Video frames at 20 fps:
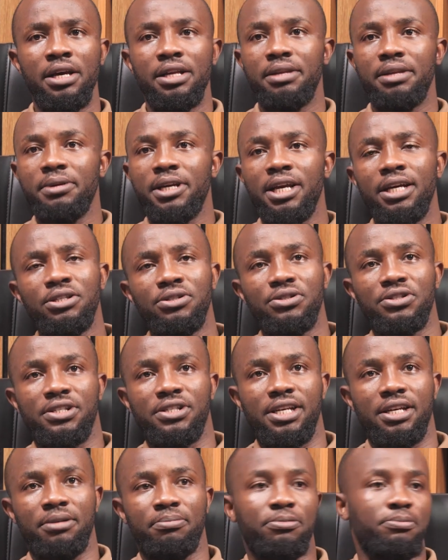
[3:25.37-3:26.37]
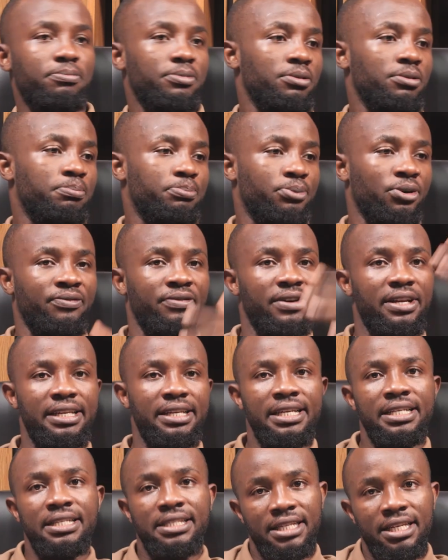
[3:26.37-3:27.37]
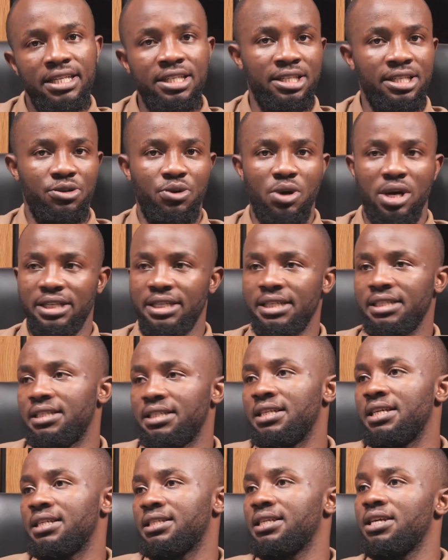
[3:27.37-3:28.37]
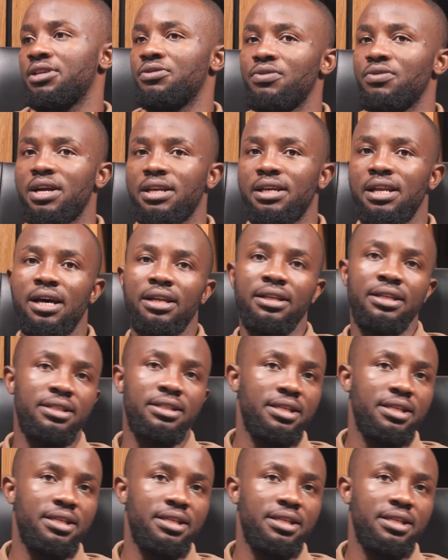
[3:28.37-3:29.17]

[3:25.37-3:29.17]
They began to say, prophet this says you are this, they said you are that, they